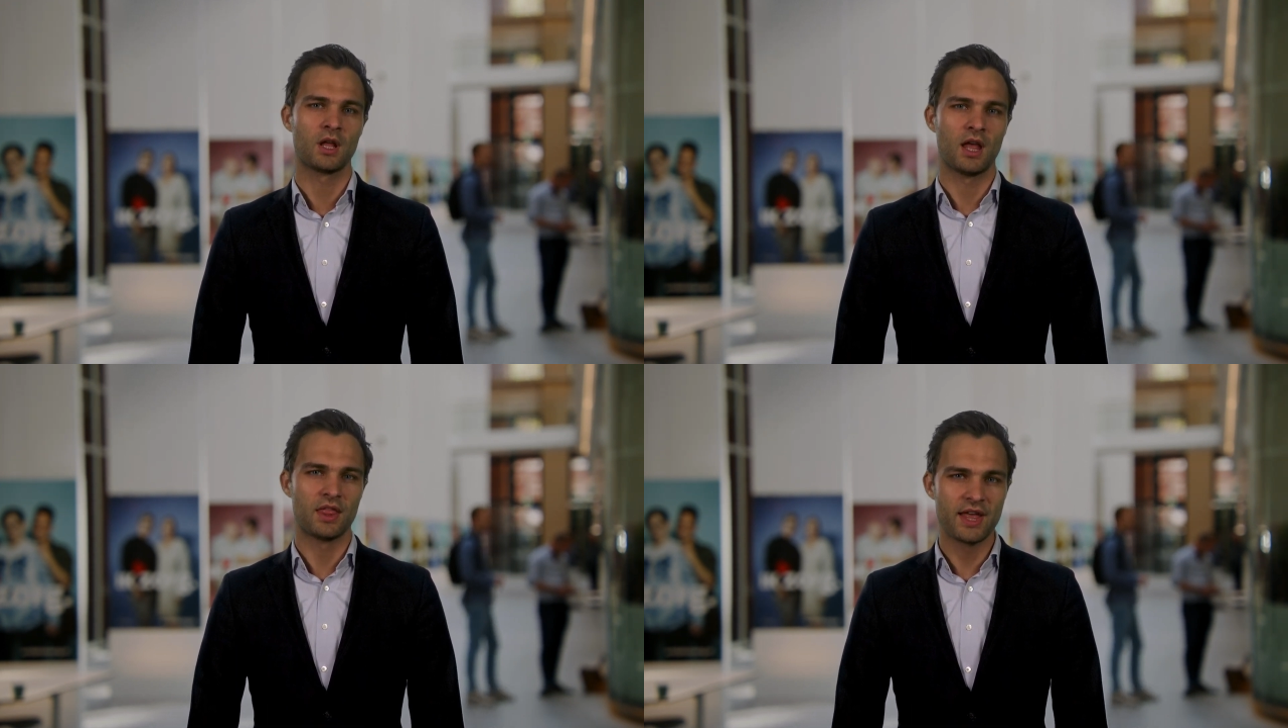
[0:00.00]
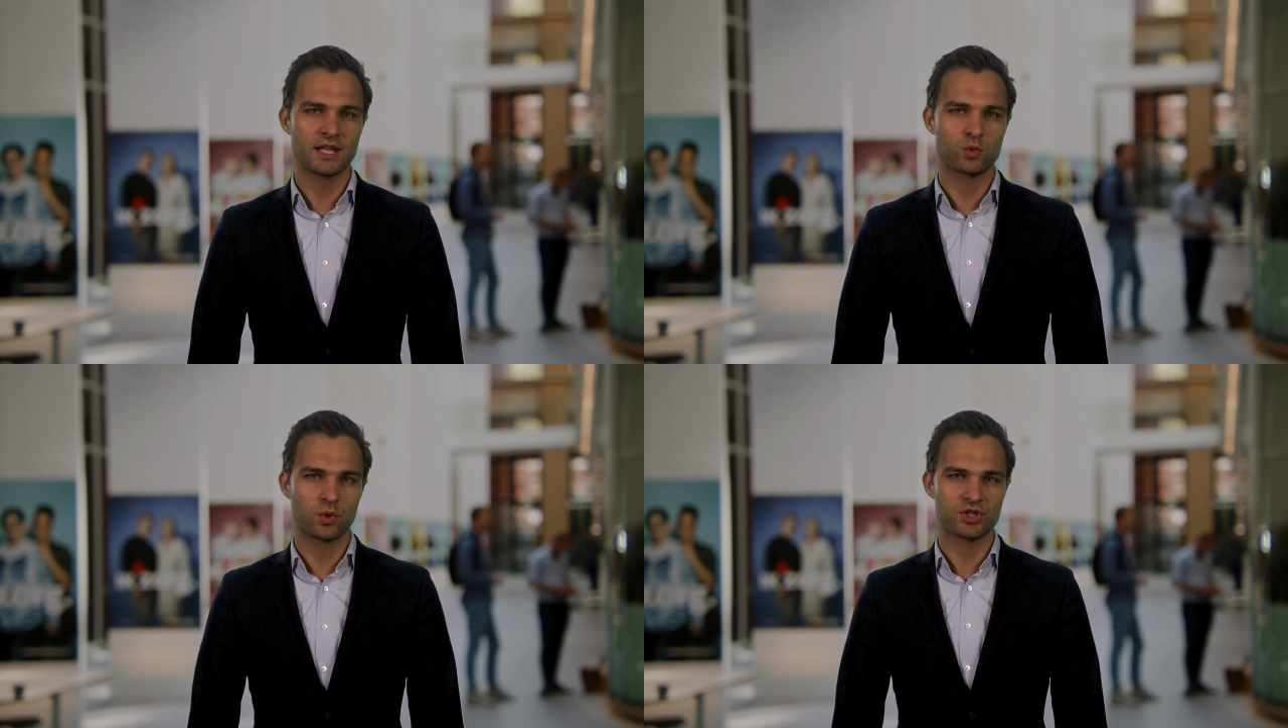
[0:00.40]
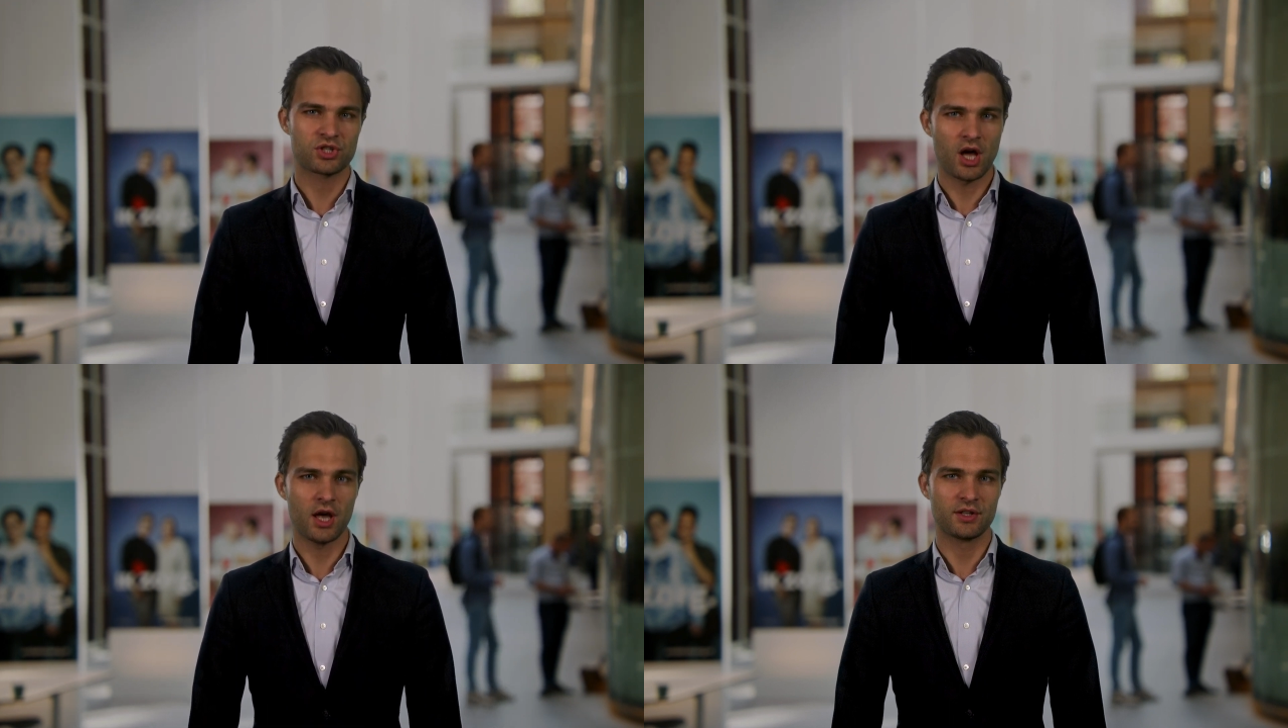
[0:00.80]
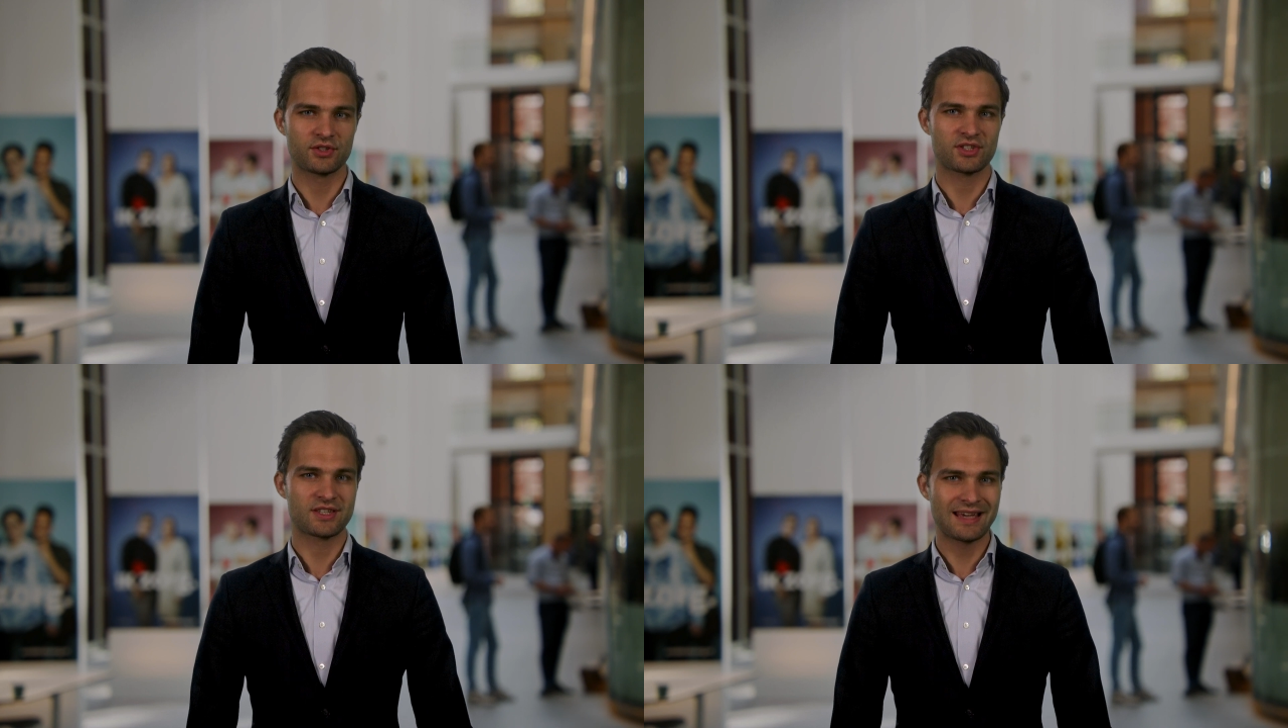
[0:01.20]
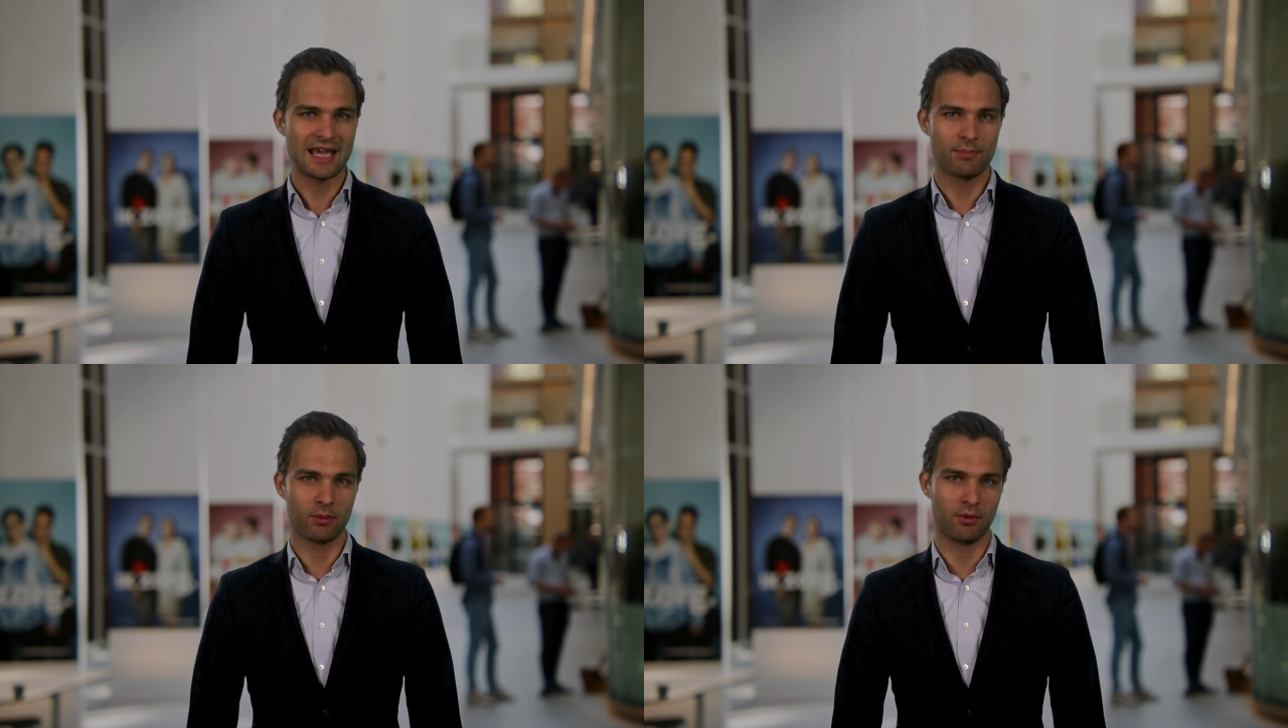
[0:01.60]
And that's what science is
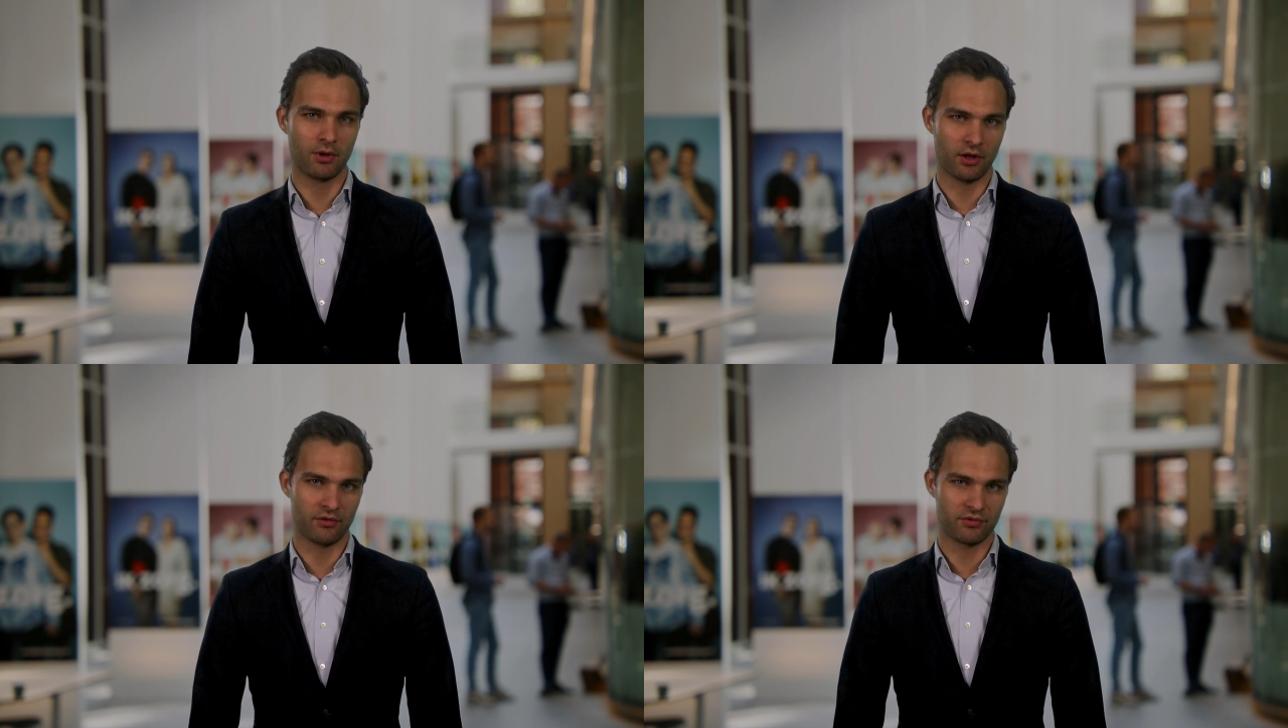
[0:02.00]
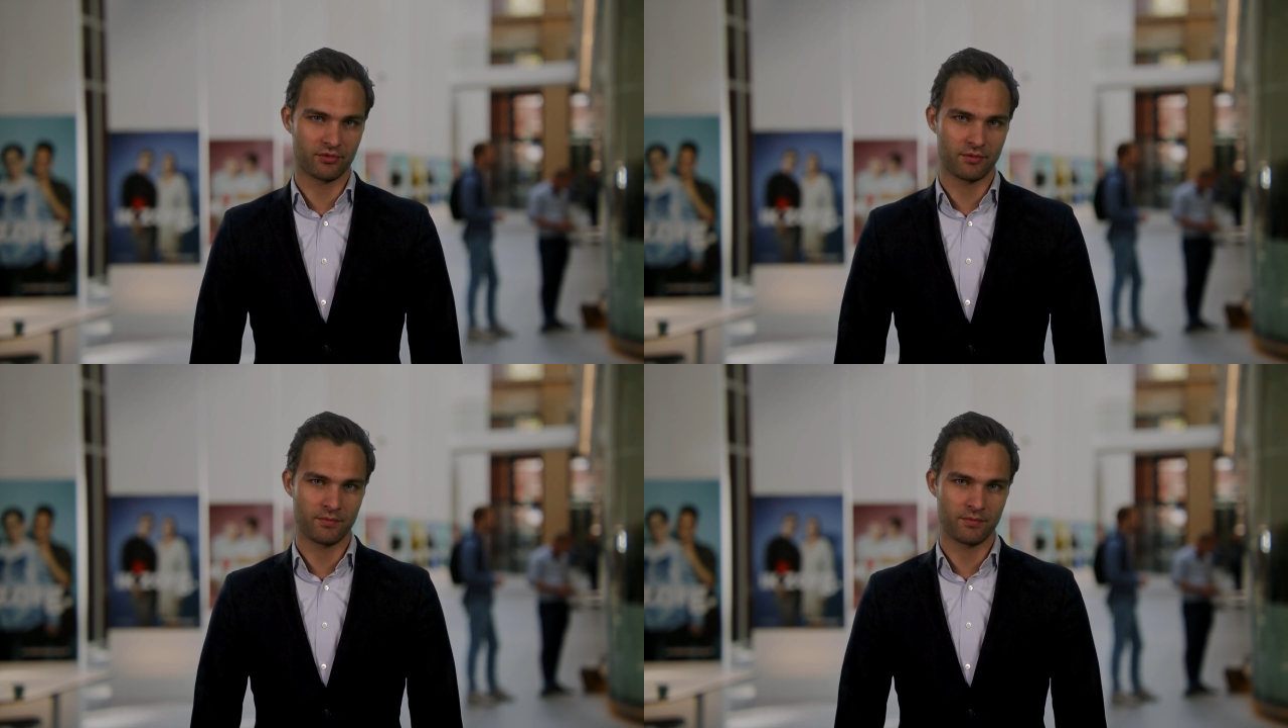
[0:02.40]
capable of,